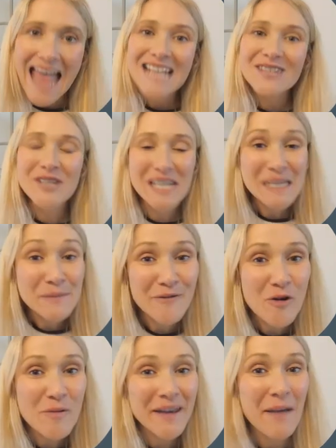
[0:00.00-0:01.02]
So just
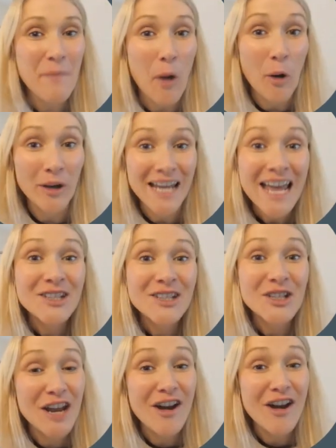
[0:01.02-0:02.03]
before we come on to
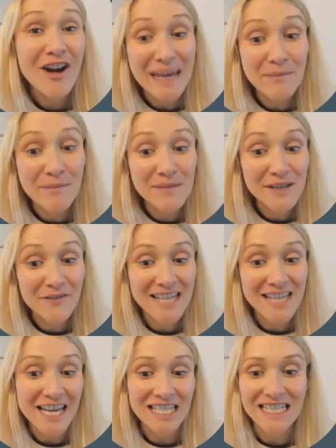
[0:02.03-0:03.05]
share our aims of our
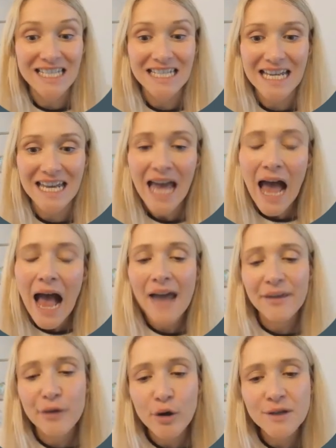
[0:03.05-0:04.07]
session today, I
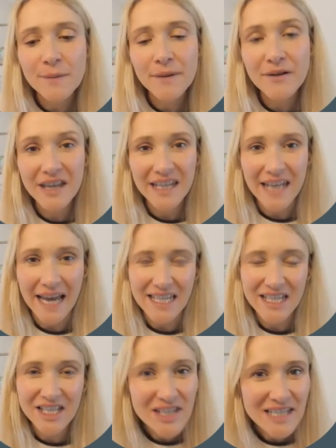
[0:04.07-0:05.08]
thought it'd be really nice
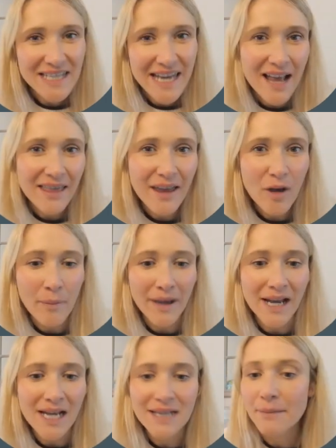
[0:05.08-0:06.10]
just to take a little
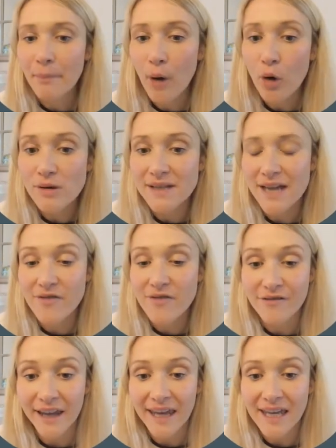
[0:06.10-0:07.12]
minute to pause and
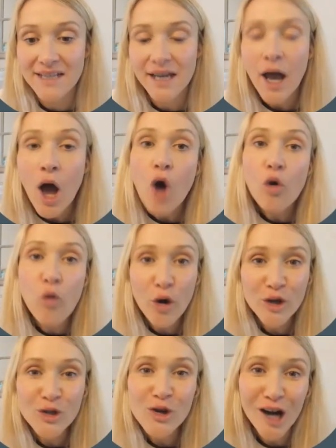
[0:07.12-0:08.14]
reflect. What
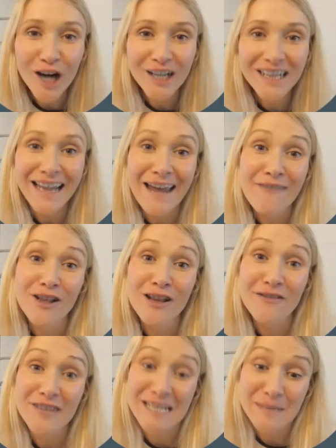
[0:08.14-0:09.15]
is your current level
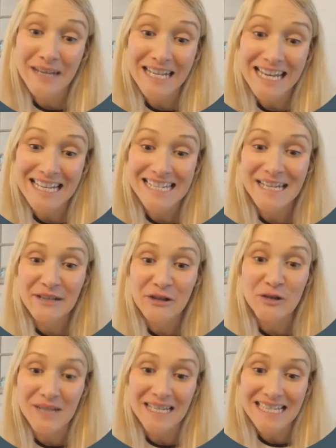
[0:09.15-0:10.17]
of experience in
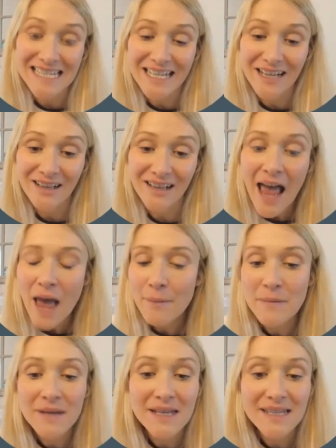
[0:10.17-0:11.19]
using SEAL?
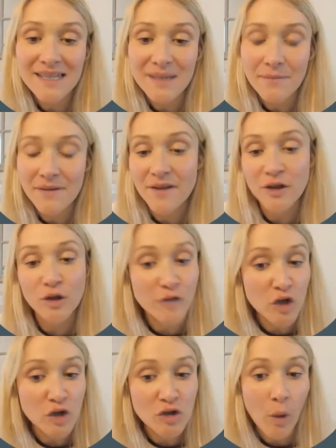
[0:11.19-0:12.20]
Maybe this is something that you've
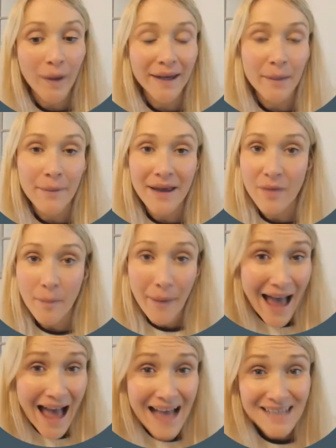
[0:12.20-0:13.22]
used quite a bit in the
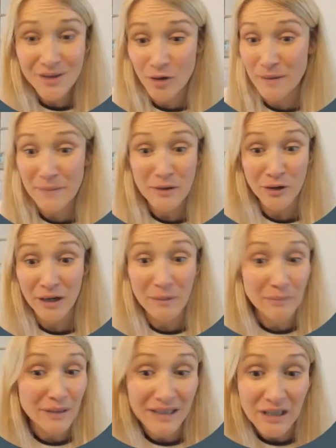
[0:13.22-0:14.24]
past, or maybe you're
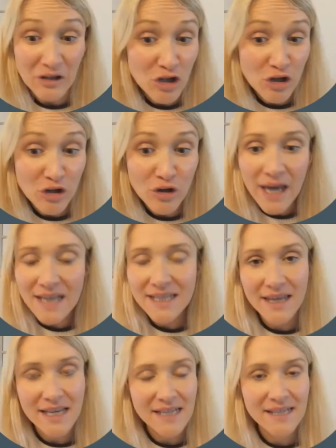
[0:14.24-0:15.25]
completely new
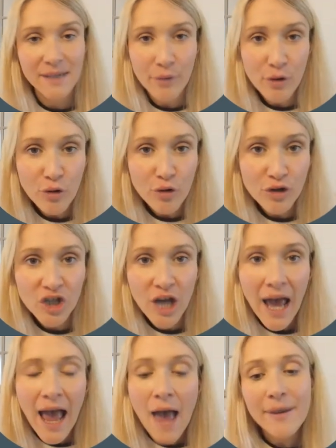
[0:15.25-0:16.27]
to this approach.
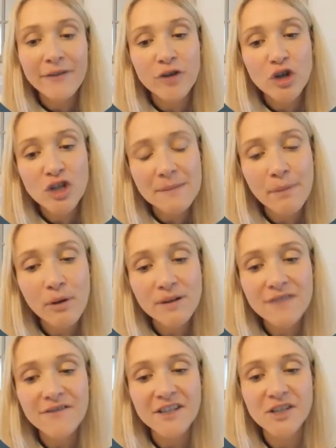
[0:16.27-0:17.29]
But if you could just pause
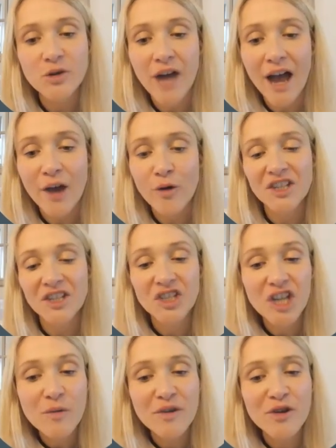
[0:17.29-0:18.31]
the video now and
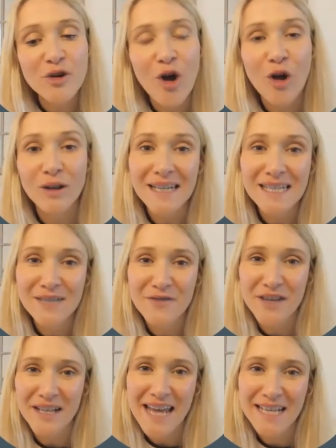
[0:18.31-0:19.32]
share with your colleagues for the
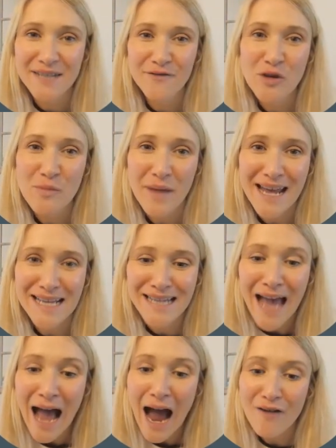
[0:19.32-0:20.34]
next few minutes
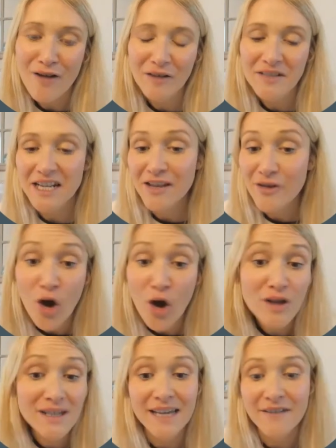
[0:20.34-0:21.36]
around any
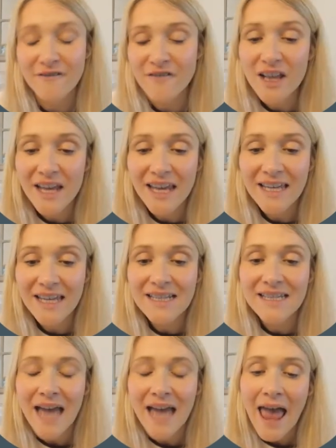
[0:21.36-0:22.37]
thoughts and
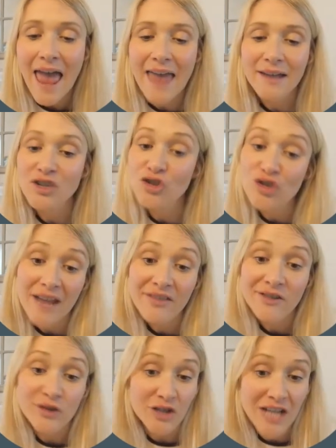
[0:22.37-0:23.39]
feelings, any
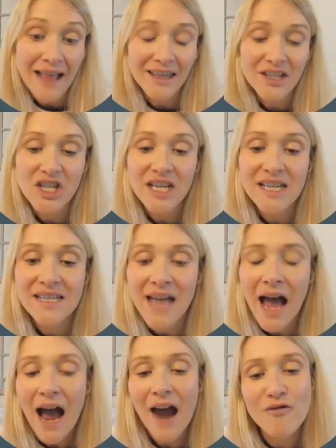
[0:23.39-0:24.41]
strengths or challenges
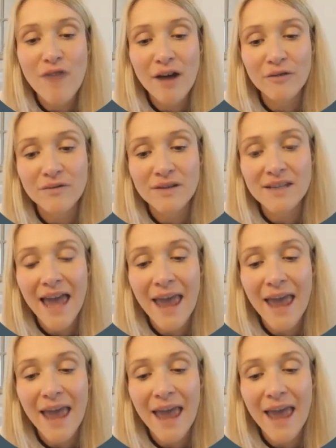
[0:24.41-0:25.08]
around